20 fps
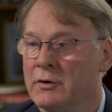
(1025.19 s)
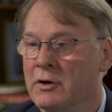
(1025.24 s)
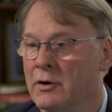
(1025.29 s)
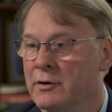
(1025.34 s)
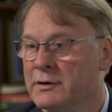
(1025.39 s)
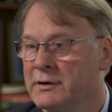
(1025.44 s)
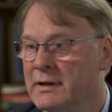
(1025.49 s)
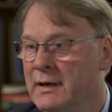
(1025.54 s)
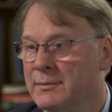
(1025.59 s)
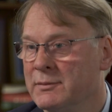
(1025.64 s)

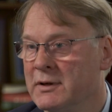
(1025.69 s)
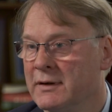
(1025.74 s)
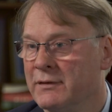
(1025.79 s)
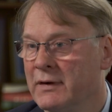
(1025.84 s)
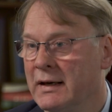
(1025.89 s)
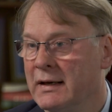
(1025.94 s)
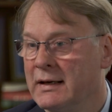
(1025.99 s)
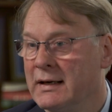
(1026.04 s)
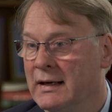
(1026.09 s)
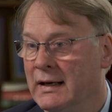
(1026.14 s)
concept of
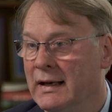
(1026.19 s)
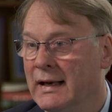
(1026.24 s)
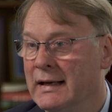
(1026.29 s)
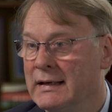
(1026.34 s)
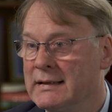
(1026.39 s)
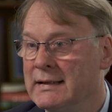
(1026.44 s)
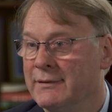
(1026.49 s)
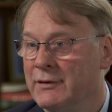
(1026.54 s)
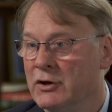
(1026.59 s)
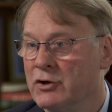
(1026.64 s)
a
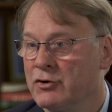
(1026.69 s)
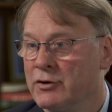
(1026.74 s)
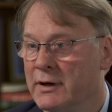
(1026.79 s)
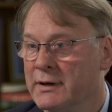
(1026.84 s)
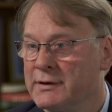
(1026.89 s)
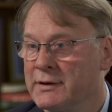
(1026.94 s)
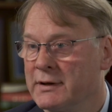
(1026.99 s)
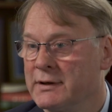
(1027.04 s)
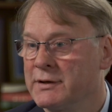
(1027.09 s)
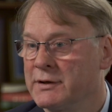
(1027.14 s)
collective
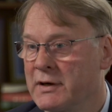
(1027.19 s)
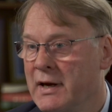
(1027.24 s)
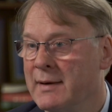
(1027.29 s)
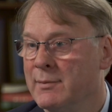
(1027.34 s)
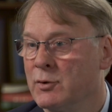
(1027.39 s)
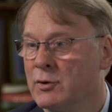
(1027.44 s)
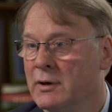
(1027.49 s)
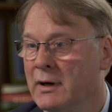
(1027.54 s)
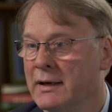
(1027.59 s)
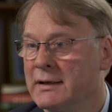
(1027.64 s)
interest, a
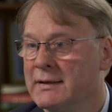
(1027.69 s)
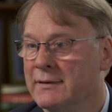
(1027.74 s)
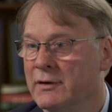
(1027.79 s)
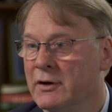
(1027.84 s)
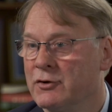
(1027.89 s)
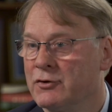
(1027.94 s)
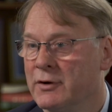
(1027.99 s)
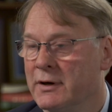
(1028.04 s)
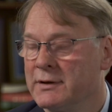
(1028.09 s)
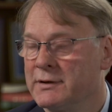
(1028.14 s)
stable collective
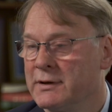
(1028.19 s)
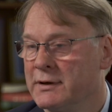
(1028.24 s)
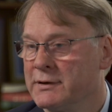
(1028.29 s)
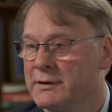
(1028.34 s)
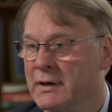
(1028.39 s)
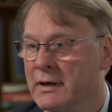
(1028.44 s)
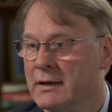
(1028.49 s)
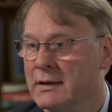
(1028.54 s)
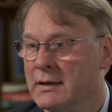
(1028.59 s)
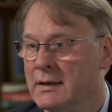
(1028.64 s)
interest,
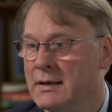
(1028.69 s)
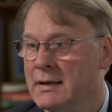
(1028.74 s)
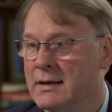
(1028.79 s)
is a